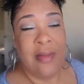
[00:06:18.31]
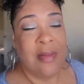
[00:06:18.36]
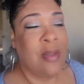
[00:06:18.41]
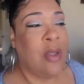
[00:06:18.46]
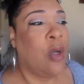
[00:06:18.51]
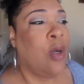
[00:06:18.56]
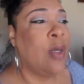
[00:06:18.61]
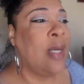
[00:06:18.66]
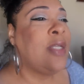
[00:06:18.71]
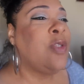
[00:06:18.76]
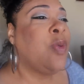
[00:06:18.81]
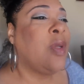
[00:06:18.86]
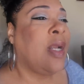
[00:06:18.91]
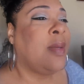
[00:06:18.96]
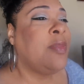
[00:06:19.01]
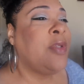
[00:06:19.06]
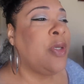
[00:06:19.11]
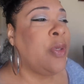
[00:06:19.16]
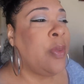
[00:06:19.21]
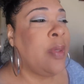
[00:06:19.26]
So that's what
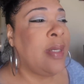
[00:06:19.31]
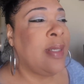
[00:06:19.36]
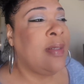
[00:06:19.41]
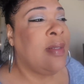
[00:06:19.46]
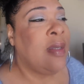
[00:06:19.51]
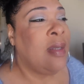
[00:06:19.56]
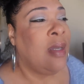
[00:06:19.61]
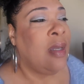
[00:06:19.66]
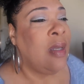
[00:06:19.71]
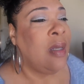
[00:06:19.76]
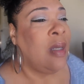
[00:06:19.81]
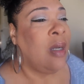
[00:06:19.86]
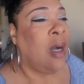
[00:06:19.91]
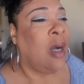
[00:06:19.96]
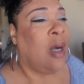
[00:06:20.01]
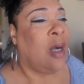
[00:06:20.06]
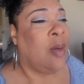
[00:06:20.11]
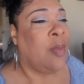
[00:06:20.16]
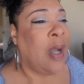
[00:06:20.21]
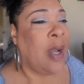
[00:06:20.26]
I'm doing.
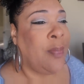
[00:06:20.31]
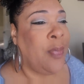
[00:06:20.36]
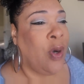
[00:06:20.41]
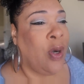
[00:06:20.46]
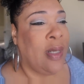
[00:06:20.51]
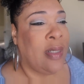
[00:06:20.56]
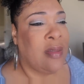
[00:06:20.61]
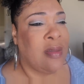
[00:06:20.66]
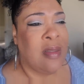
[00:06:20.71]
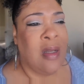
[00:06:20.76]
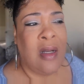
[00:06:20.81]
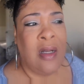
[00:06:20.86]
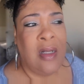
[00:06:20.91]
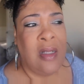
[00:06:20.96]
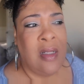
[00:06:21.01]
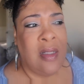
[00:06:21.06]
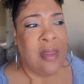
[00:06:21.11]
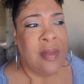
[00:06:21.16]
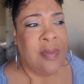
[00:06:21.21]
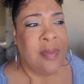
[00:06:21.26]
Um, I bought
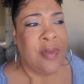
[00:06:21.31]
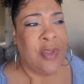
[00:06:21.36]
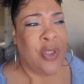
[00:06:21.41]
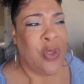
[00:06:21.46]
uh,